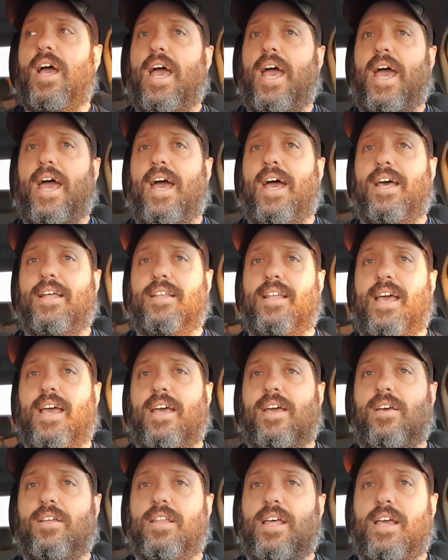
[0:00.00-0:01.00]
and
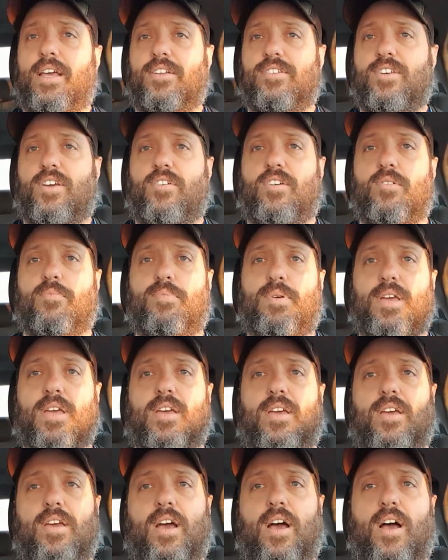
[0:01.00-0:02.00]
they continue to
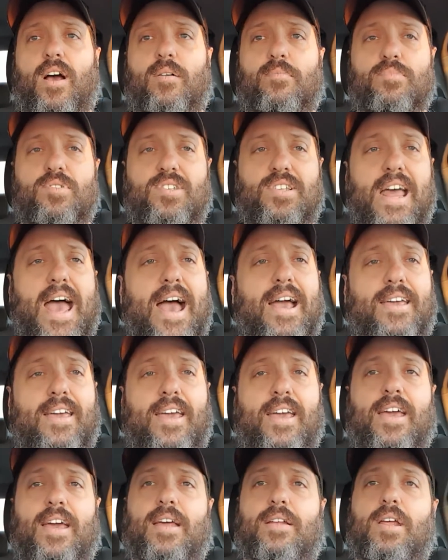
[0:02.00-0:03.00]
be
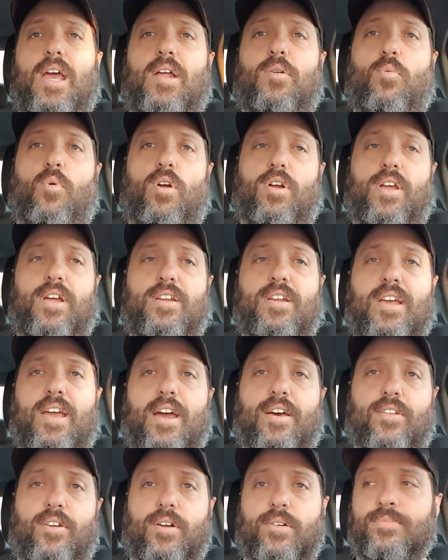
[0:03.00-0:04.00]
stacking and working
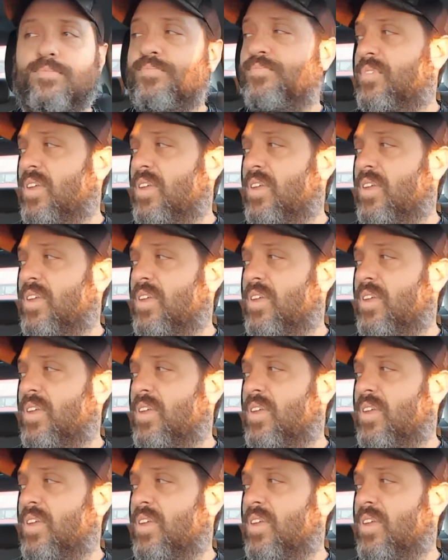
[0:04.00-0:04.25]
together,